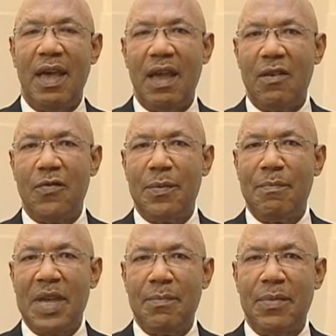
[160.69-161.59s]
Every
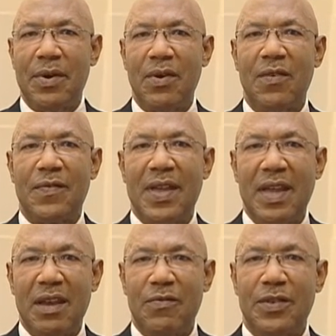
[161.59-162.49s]
member of
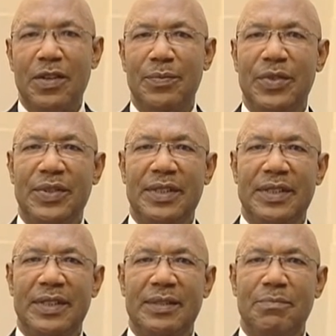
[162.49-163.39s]
every
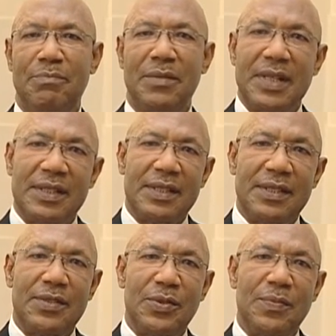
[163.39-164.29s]
community must
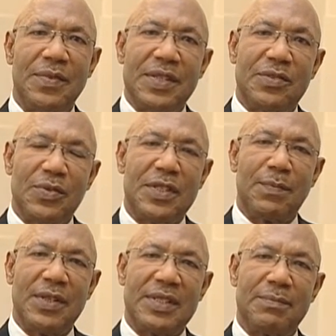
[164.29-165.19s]
assume this
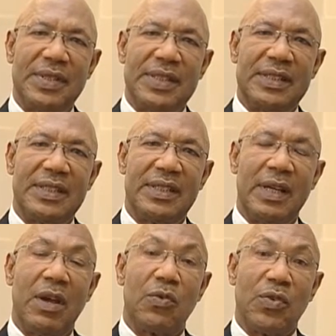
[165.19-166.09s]
responsibility
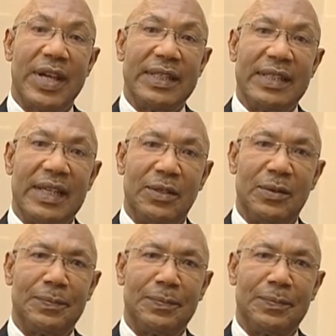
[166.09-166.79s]
right now.